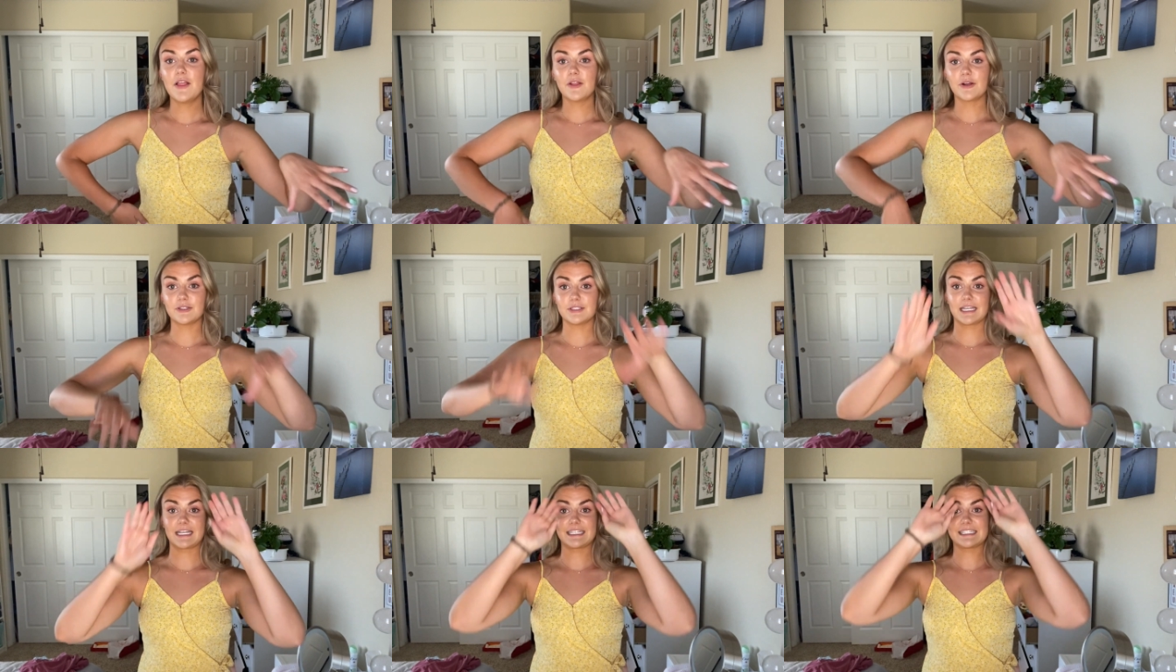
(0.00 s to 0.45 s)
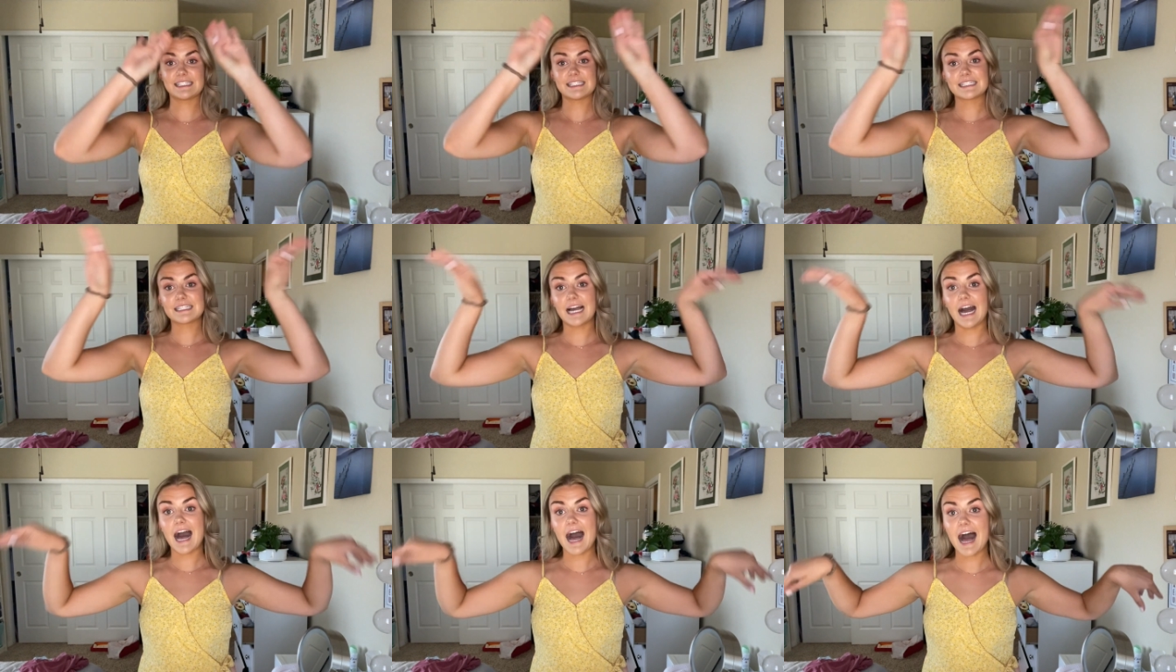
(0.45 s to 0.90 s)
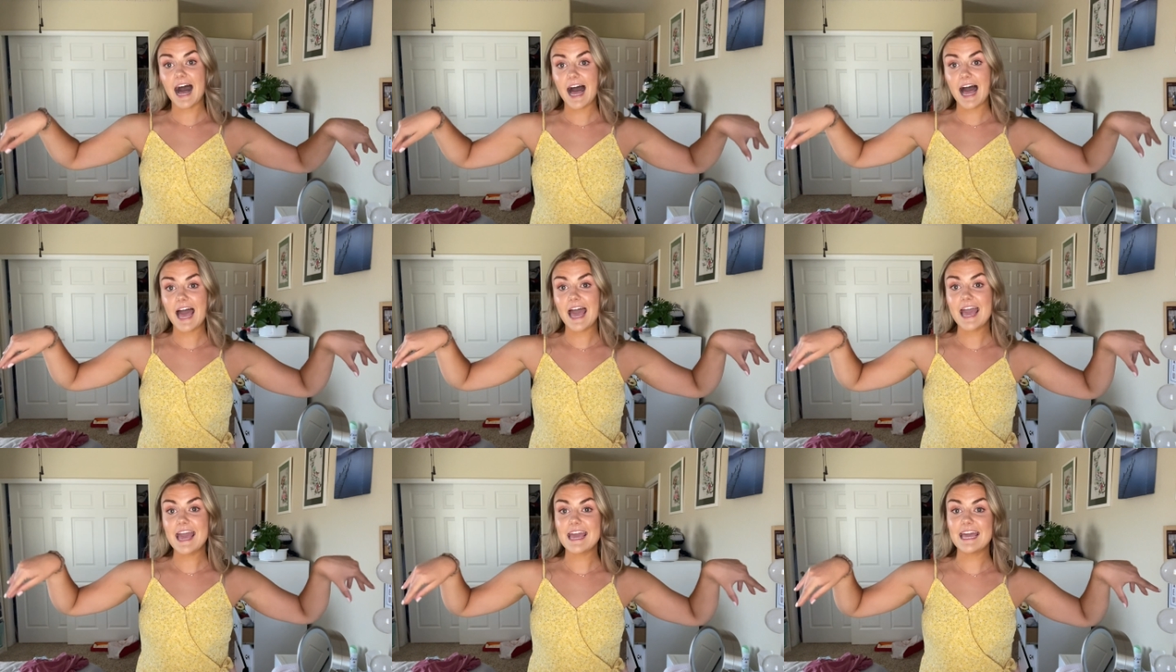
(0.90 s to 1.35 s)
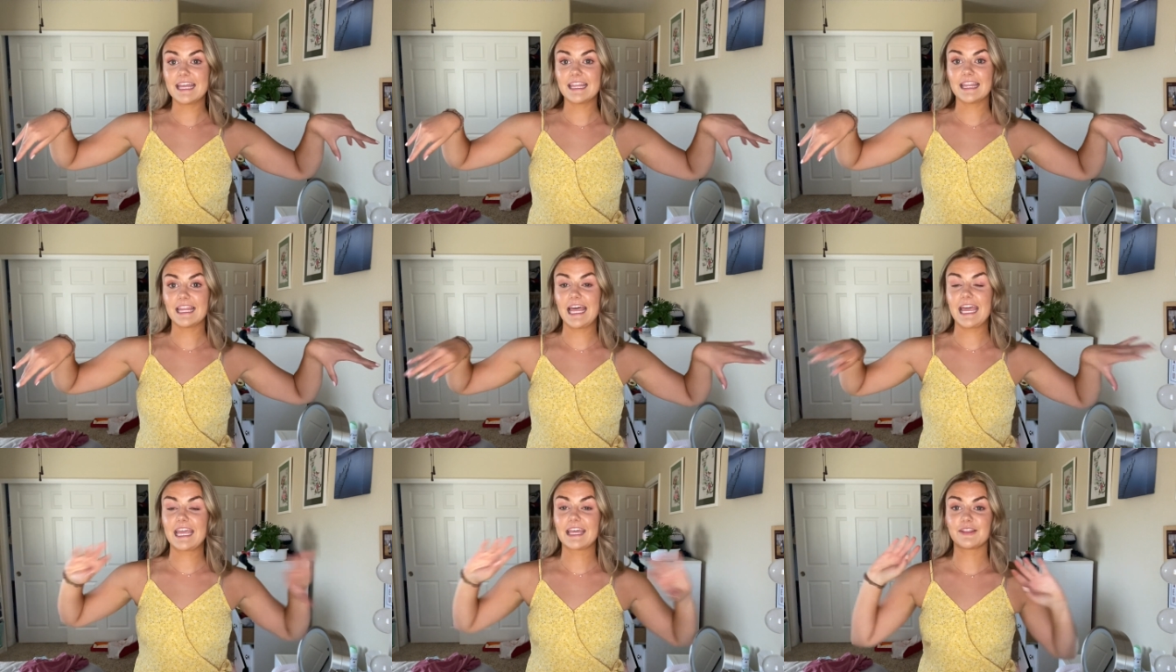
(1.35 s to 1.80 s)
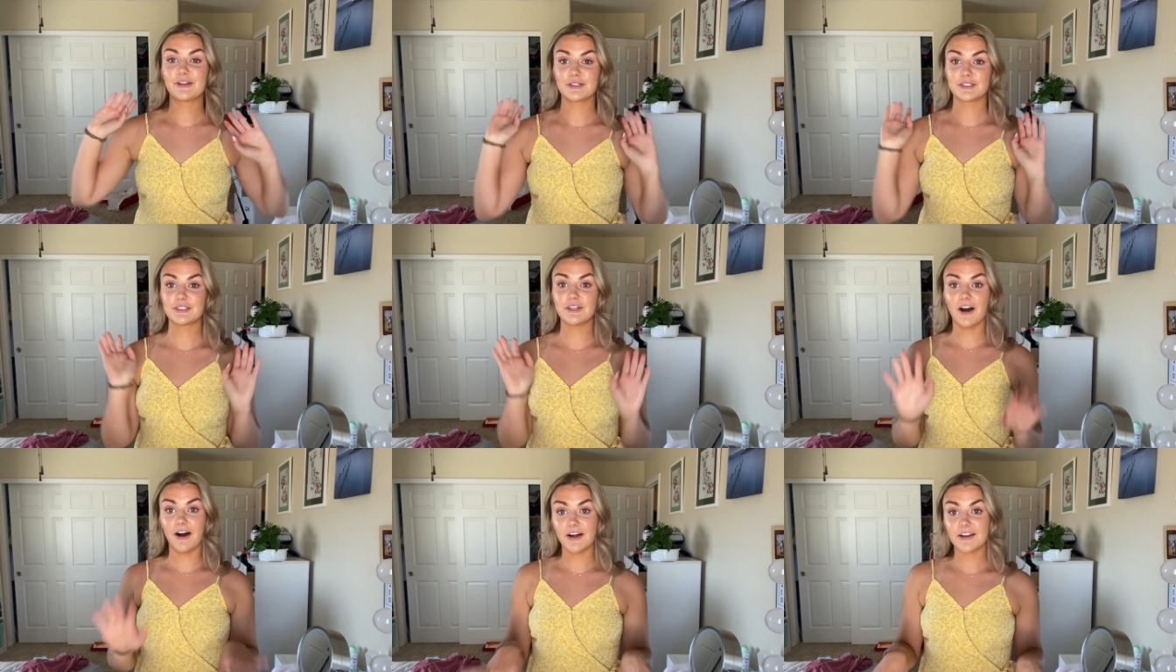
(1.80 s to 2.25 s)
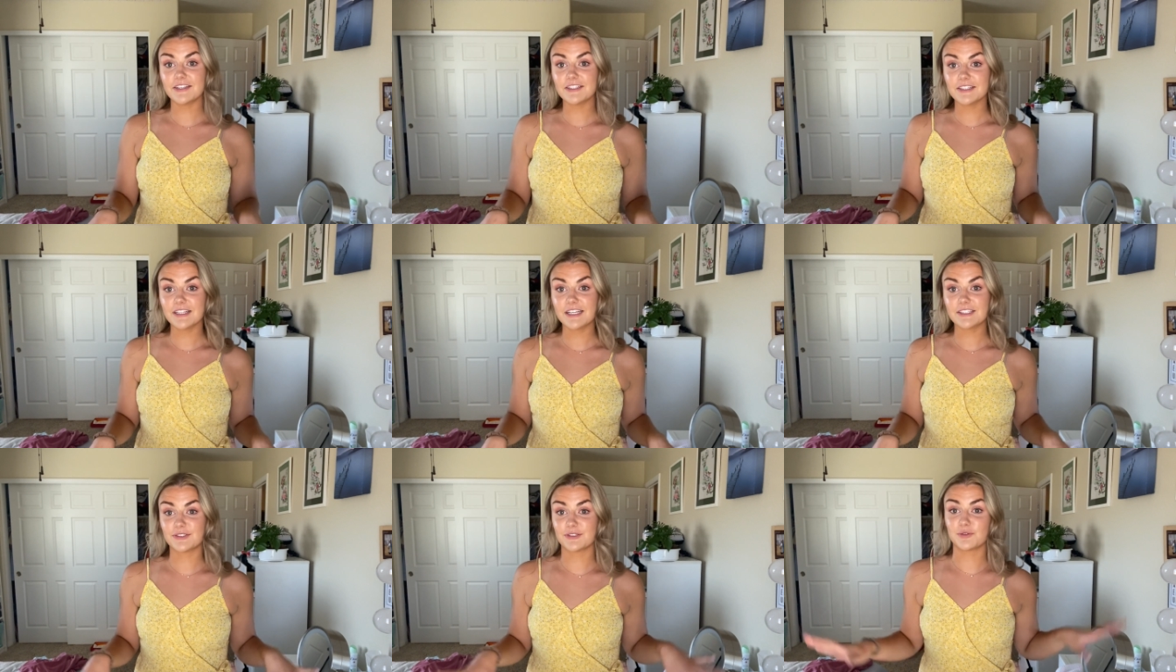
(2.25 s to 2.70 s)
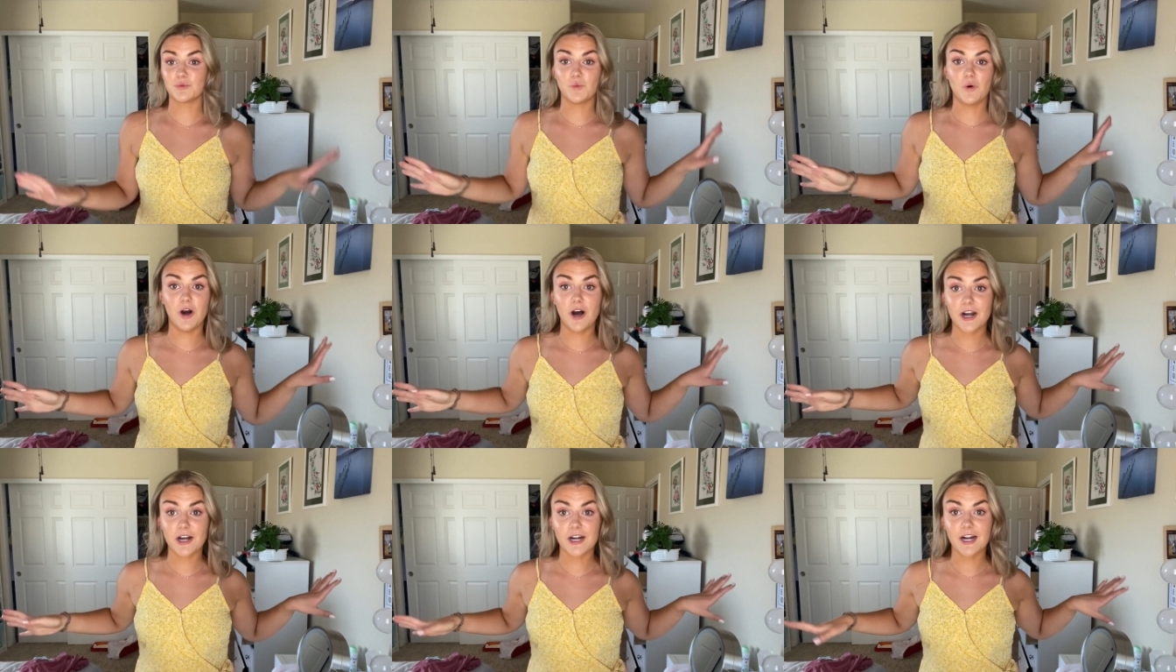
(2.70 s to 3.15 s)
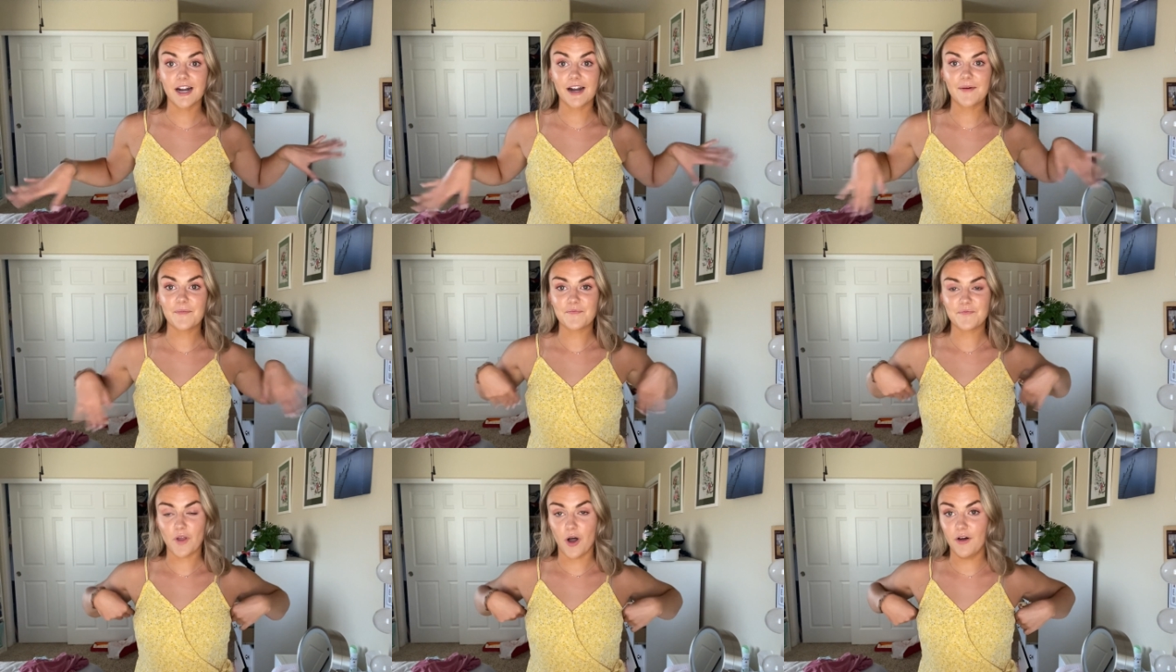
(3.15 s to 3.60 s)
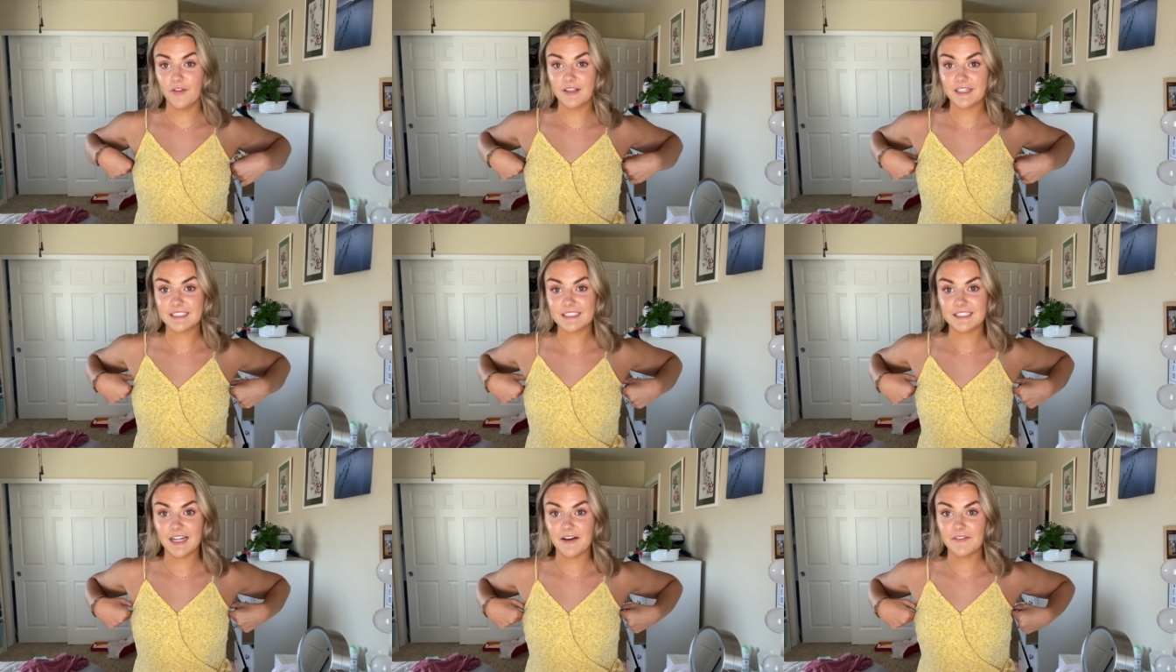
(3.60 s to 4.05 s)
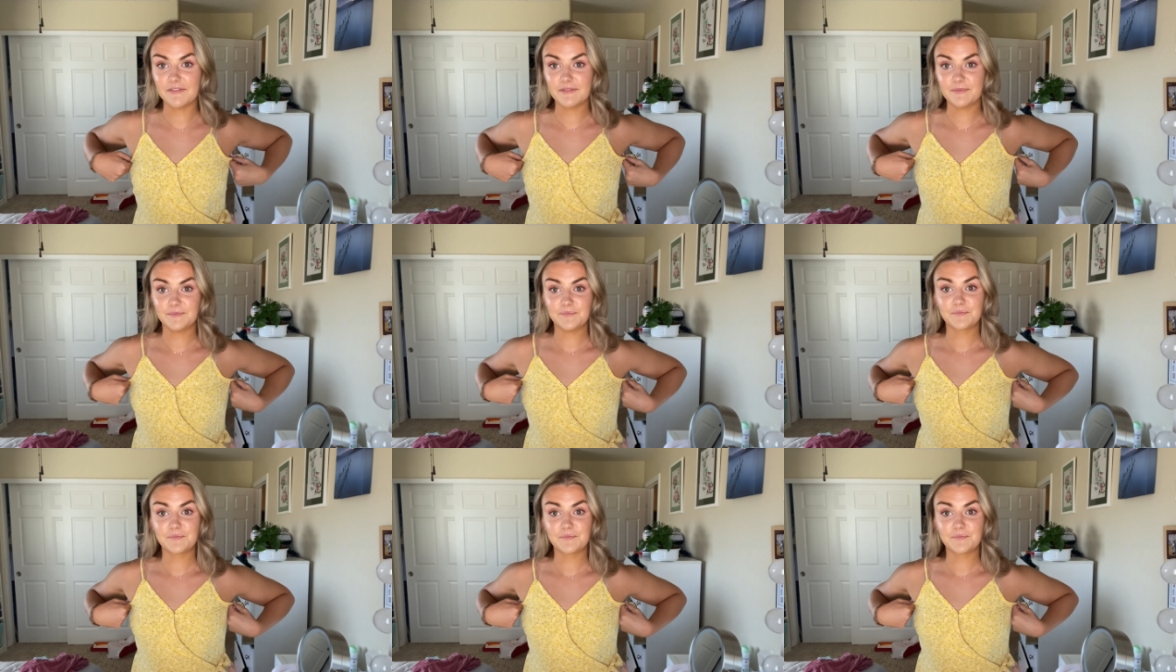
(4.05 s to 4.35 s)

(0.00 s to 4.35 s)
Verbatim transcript: There's like a sky and like there's gondolas, there's water, all this stuff.